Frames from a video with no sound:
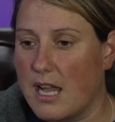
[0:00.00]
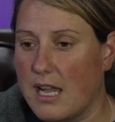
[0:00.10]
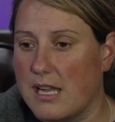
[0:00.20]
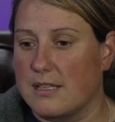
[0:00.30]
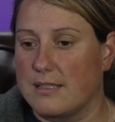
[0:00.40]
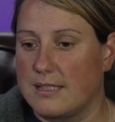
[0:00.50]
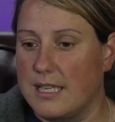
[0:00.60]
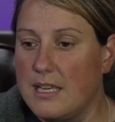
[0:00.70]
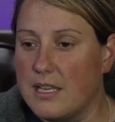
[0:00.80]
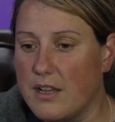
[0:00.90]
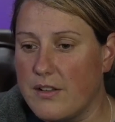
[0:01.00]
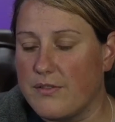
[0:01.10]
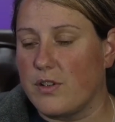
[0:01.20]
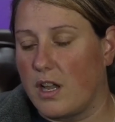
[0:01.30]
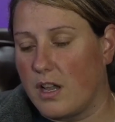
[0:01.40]
C-dif,
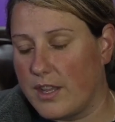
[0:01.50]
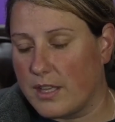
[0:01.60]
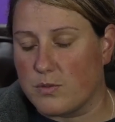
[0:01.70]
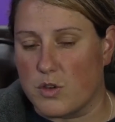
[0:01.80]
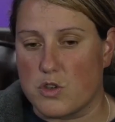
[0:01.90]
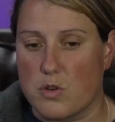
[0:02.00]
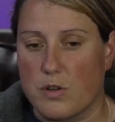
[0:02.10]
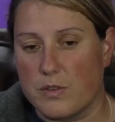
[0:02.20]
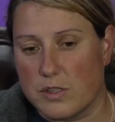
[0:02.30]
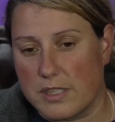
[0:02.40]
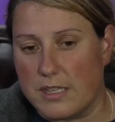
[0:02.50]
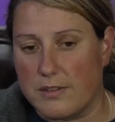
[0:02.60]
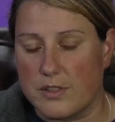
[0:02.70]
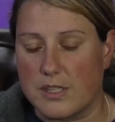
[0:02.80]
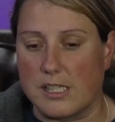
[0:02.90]
that's for short for C.
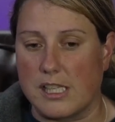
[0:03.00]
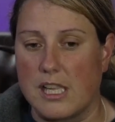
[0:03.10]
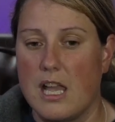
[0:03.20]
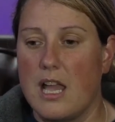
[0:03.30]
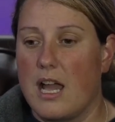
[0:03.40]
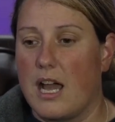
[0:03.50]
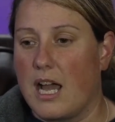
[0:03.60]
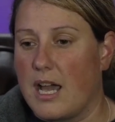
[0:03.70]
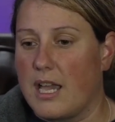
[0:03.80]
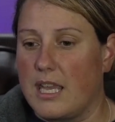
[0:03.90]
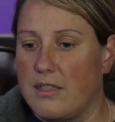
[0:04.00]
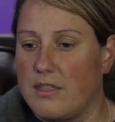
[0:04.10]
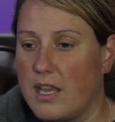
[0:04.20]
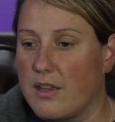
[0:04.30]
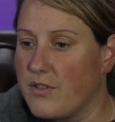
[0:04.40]
difficile, in the
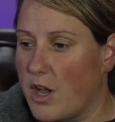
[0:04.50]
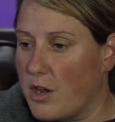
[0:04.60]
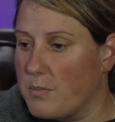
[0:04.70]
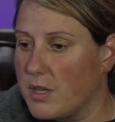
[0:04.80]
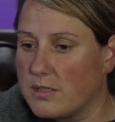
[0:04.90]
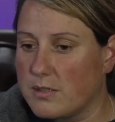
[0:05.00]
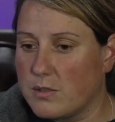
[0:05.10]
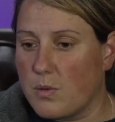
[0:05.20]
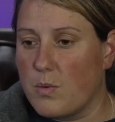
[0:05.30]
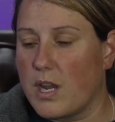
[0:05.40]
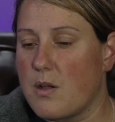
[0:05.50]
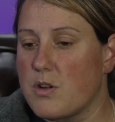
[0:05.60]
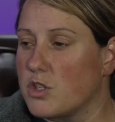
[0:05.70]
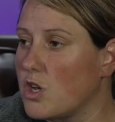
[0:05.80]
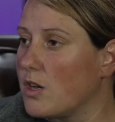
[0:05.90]
environment. So what our
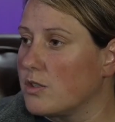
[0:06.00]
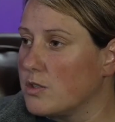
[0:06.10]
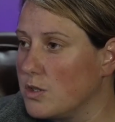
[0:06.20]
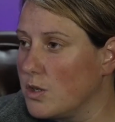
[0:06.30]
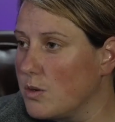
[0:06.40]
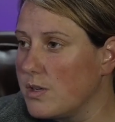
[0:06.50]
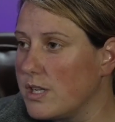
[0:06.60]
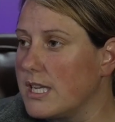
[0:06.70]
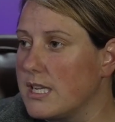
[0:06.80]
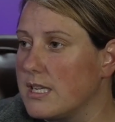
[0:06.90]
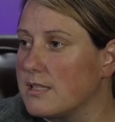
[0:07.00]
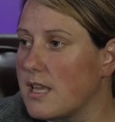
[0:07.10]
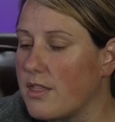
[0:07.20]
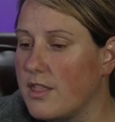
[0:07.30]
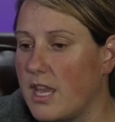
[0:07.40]
dogs do is
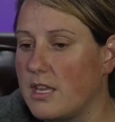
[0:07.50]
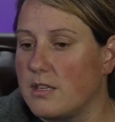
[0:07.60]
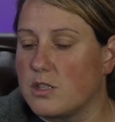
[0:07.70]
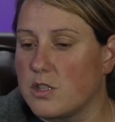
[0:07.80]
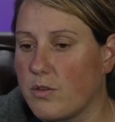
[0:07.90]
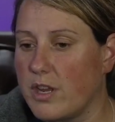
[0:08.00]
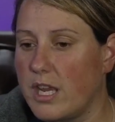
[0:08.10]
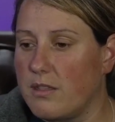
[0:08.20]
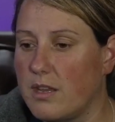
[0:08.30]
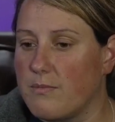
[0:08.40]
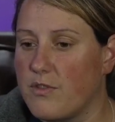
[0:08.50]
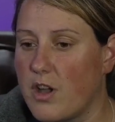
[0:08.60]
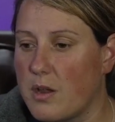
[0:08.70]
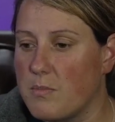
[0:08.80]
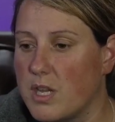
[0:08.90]
they screen the
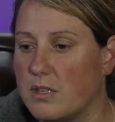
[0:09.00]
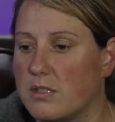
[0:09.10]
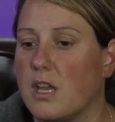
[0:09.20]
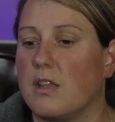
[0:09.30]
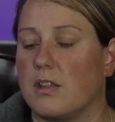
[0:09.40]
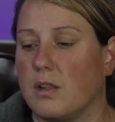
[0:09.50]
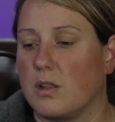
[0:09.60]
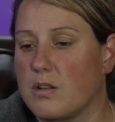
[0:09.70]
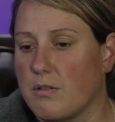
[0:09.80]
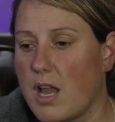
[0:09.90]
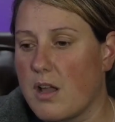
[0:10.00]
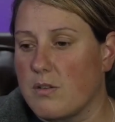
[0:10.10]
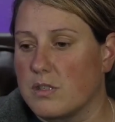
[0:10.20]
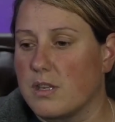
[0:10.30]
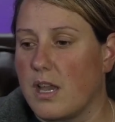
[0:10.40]
environment, they look
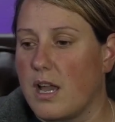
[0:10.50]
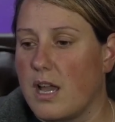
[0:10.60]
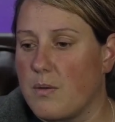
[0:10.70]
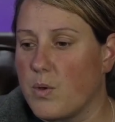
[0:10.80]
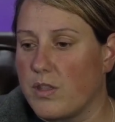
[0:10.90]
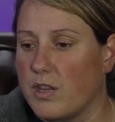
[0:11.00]
around where there's